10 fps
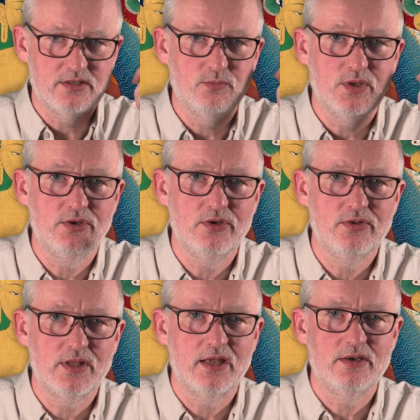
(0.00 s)
we do
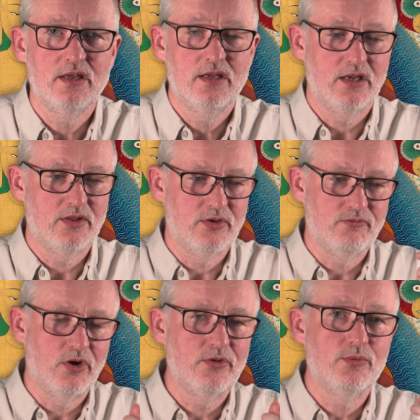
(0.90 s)
that. The
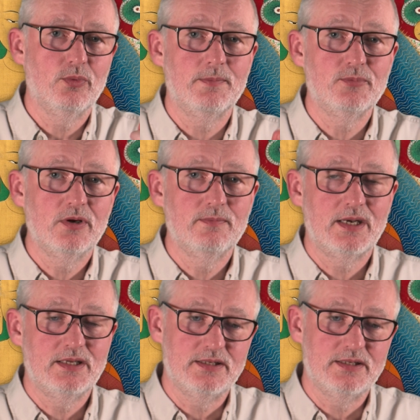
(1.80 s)
rot that I'm talking about